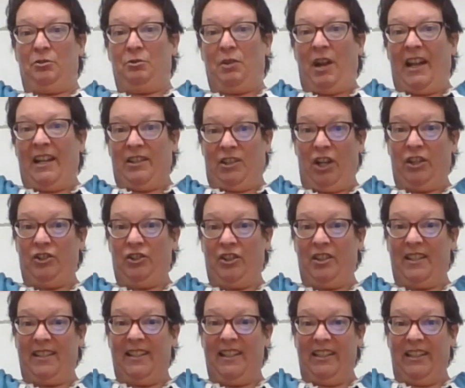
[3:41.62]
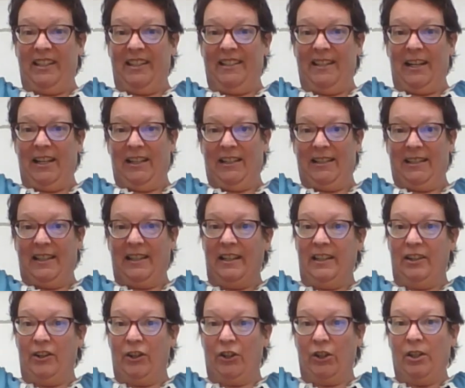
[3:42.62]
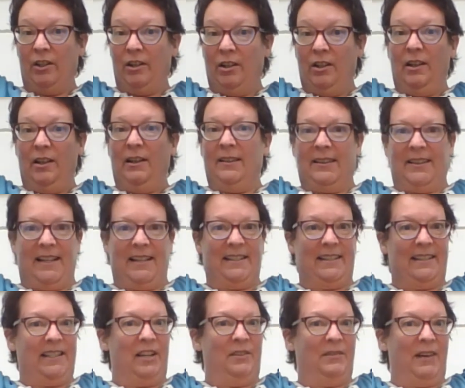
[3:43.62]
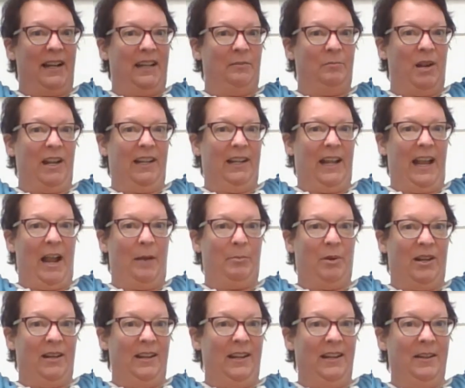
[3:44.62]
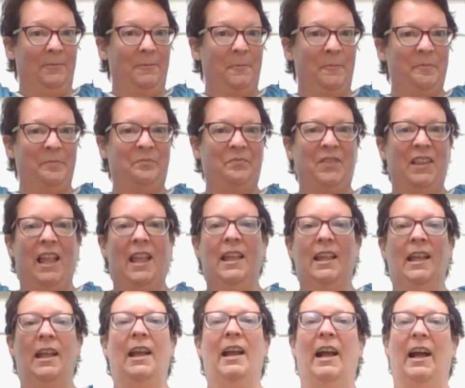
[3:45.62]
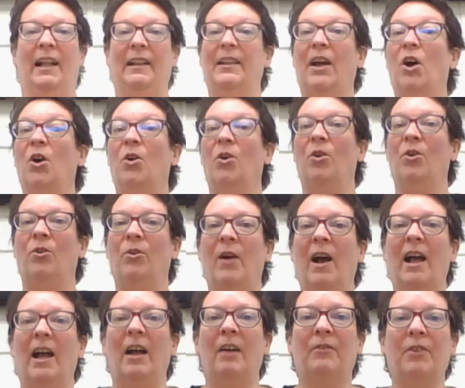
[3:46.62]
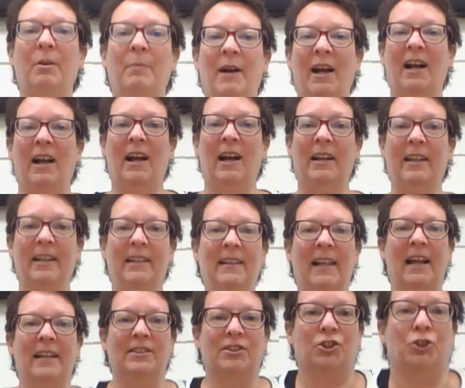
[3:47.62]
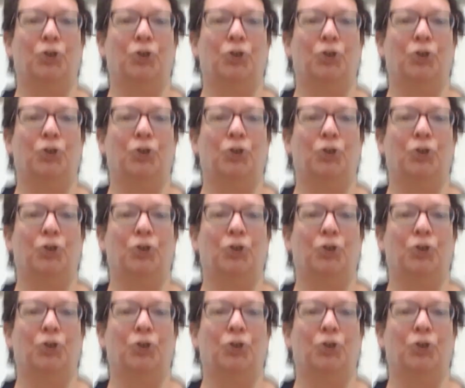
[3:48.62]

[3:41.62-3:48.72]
to try and touch the ceiling tiles in here. Let's see if I can make it happen. Hello, everybody, let's